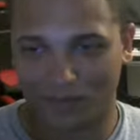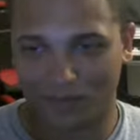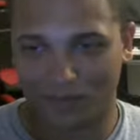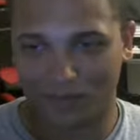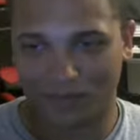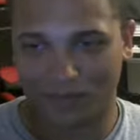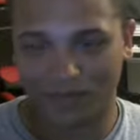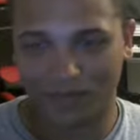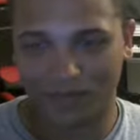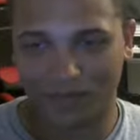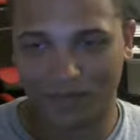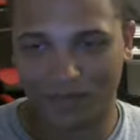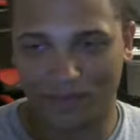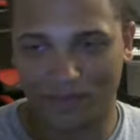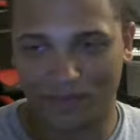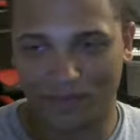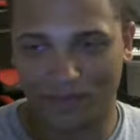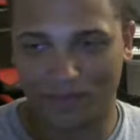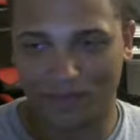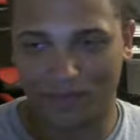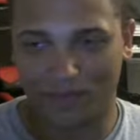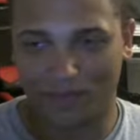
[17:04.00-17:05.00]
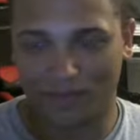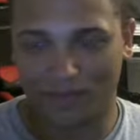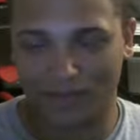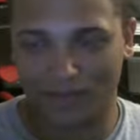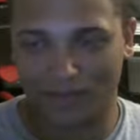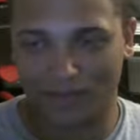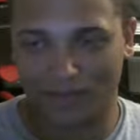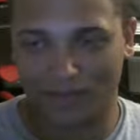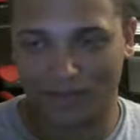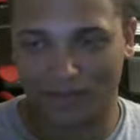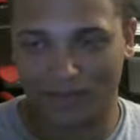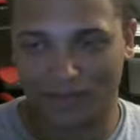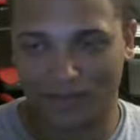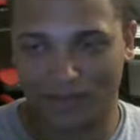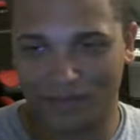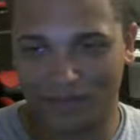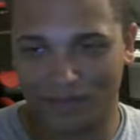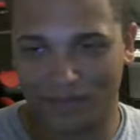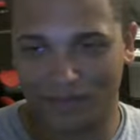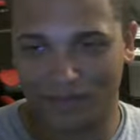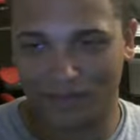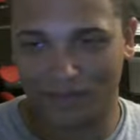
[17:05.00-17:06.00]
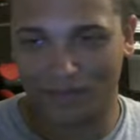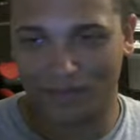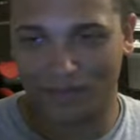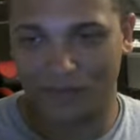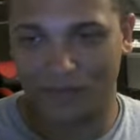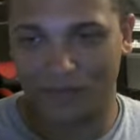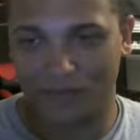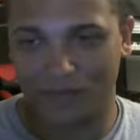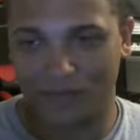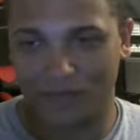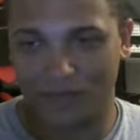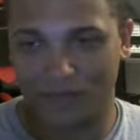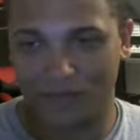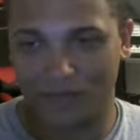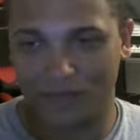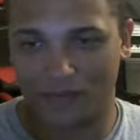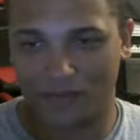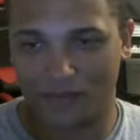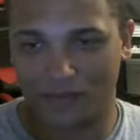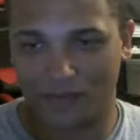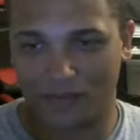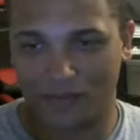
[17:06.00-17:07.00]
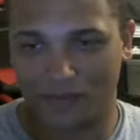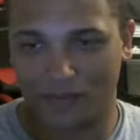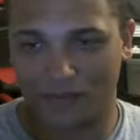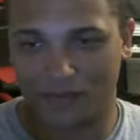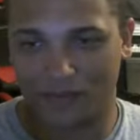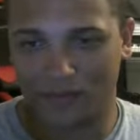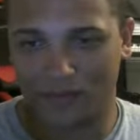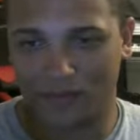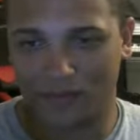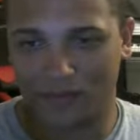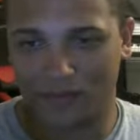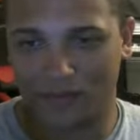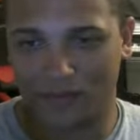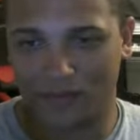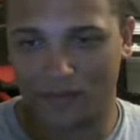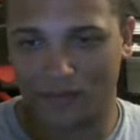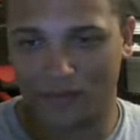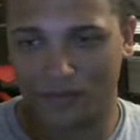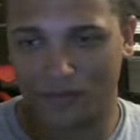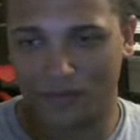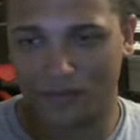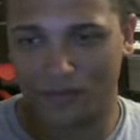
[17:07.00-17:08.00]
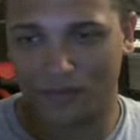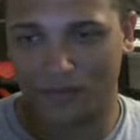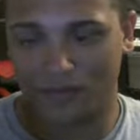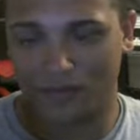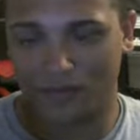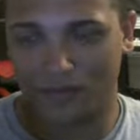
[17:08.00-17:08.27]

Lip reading: Nothing is said.